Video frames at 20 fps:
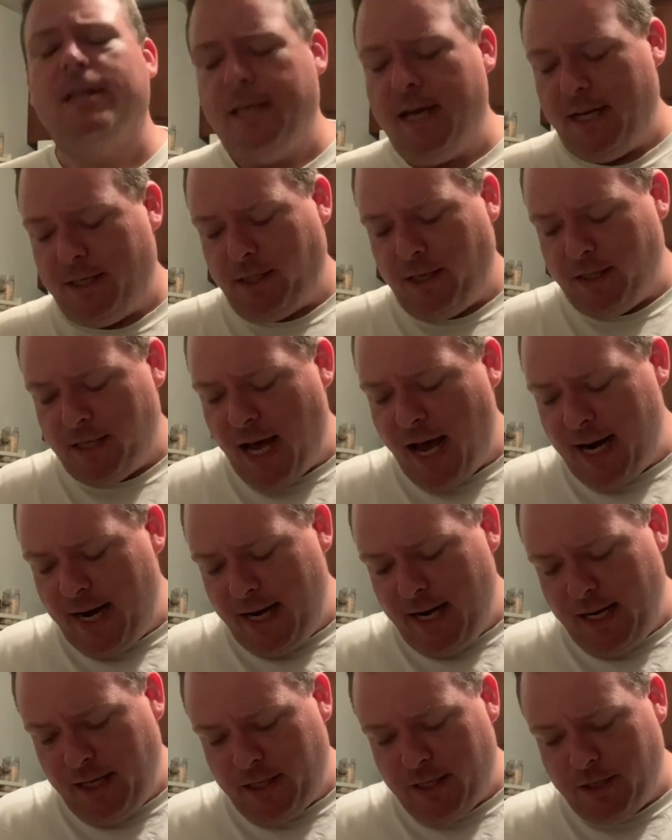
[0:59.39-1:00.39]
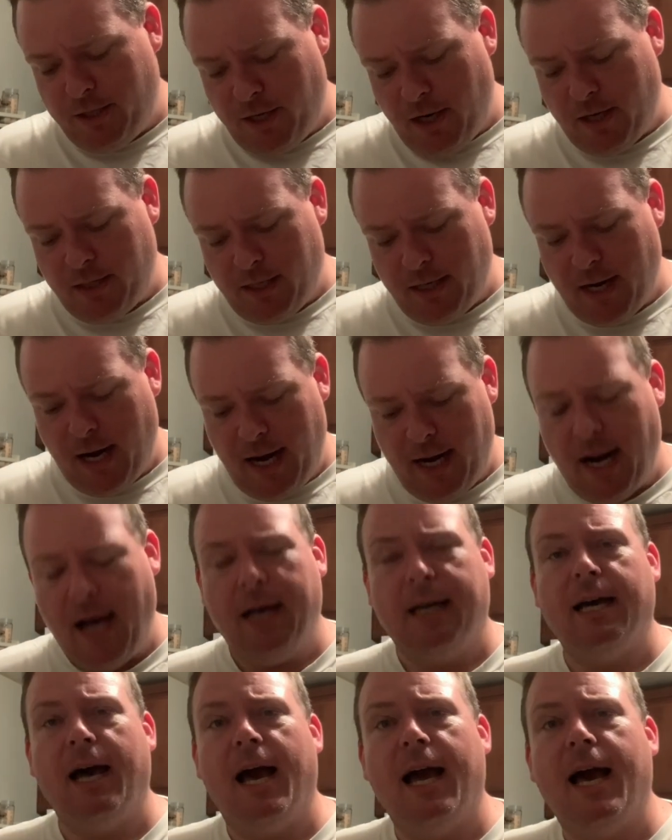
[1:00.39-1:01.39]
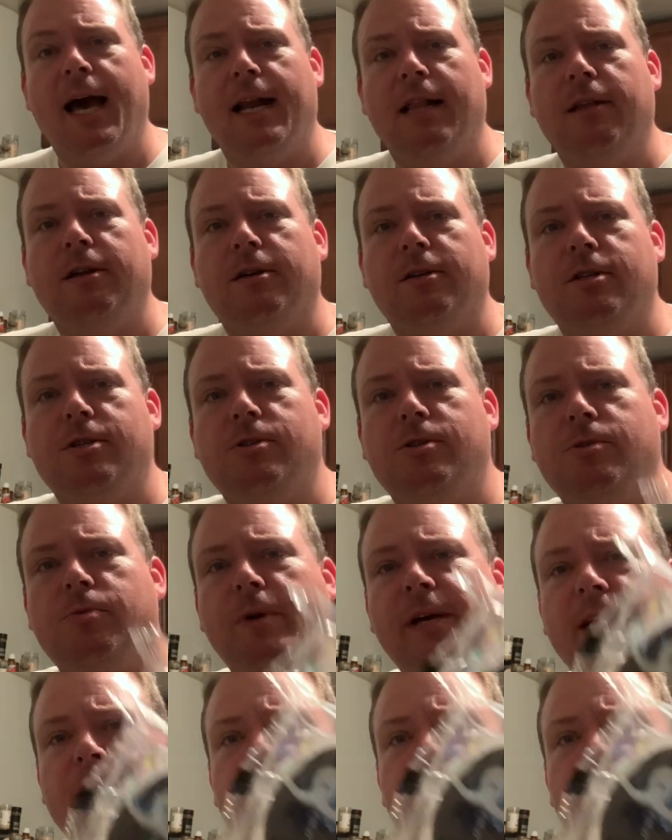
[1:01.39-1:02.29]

this because I didn't eat dessert tonight. I got a little sweet